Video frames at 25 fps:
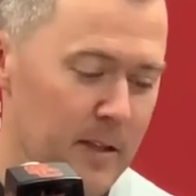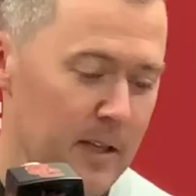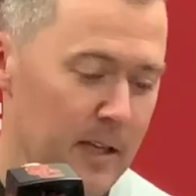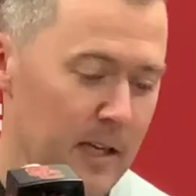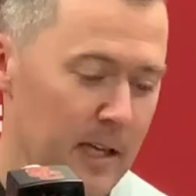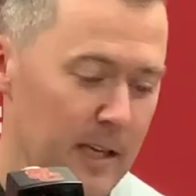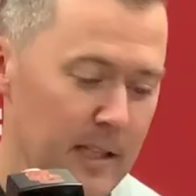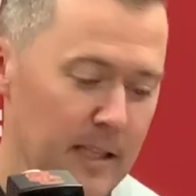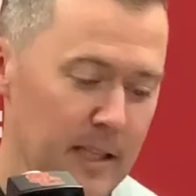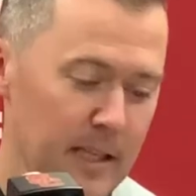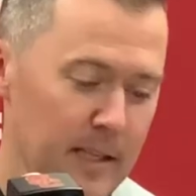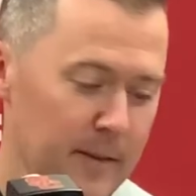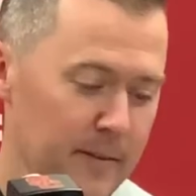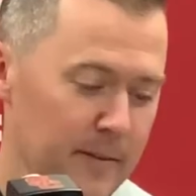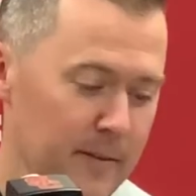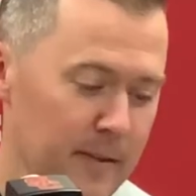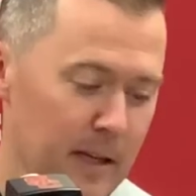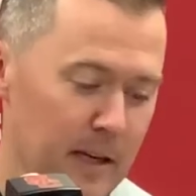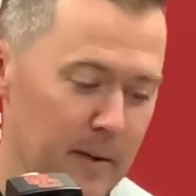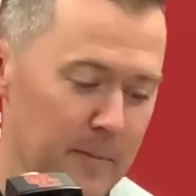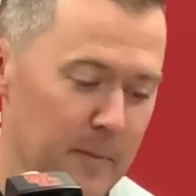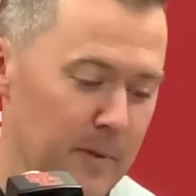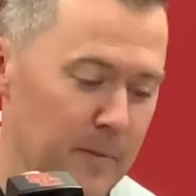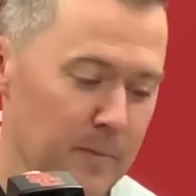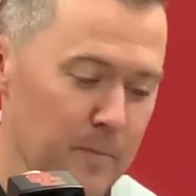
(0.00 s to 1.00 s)
and then,
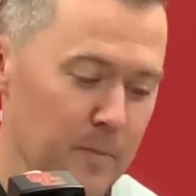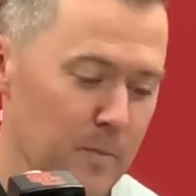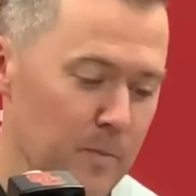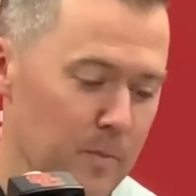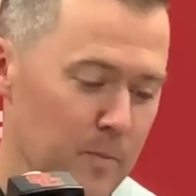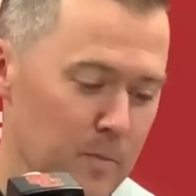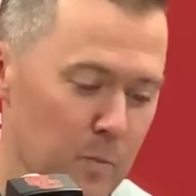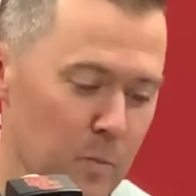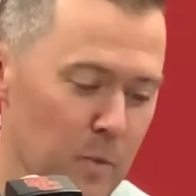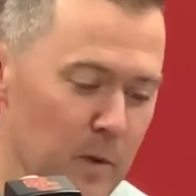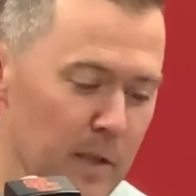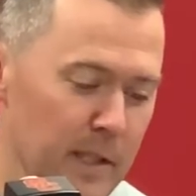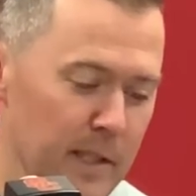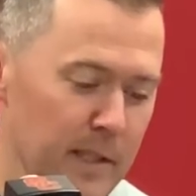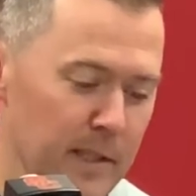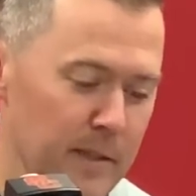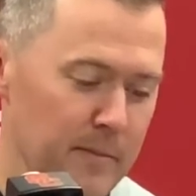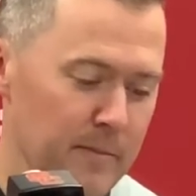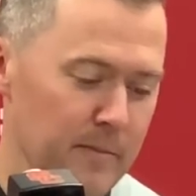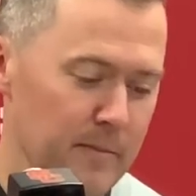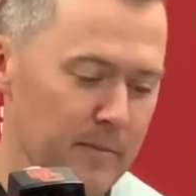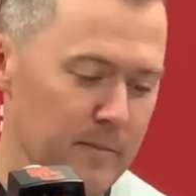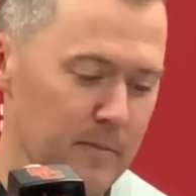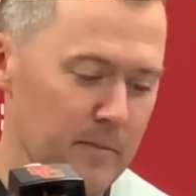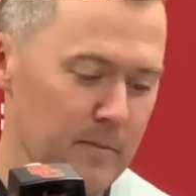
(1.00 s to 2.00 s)
I mean, we
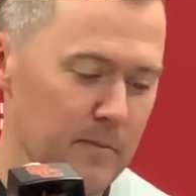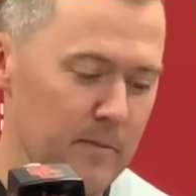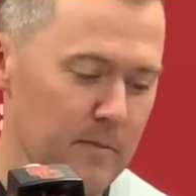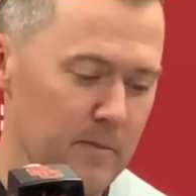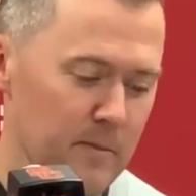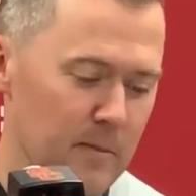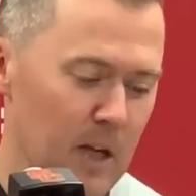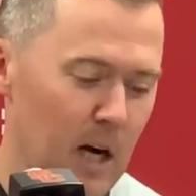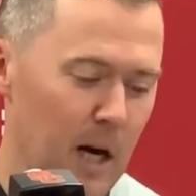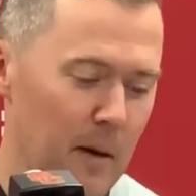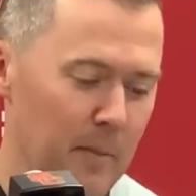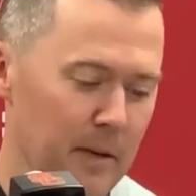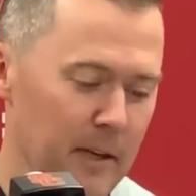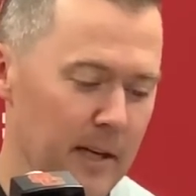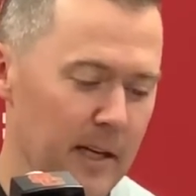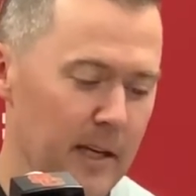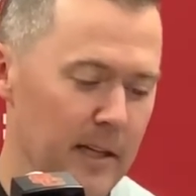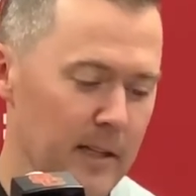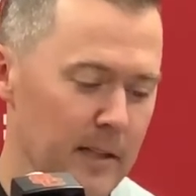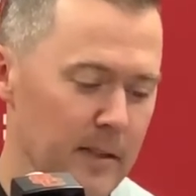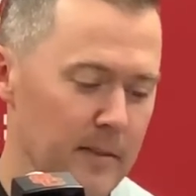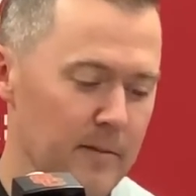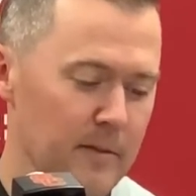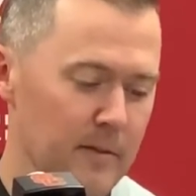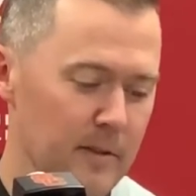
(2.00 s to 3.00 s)

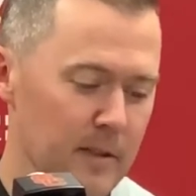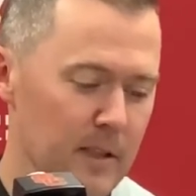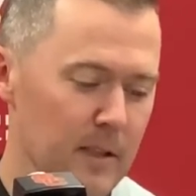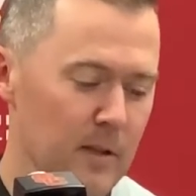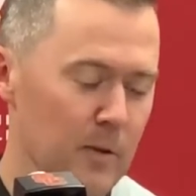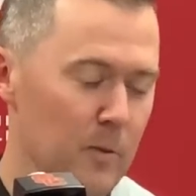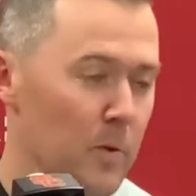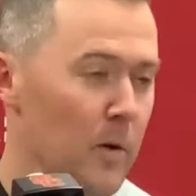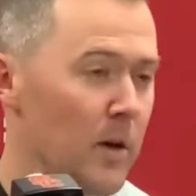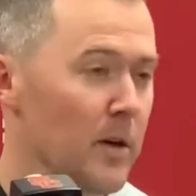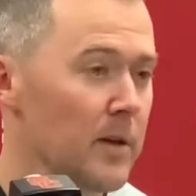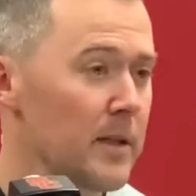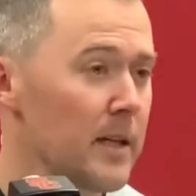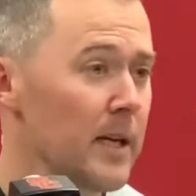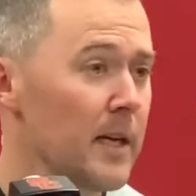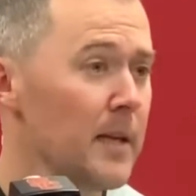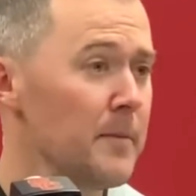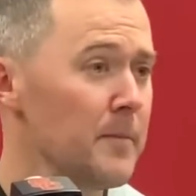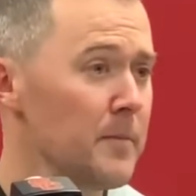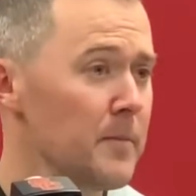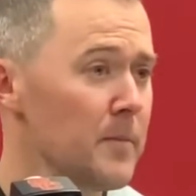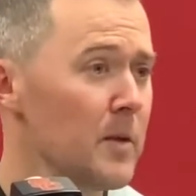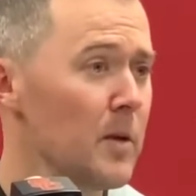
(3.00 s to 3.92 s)
dominated in the run game.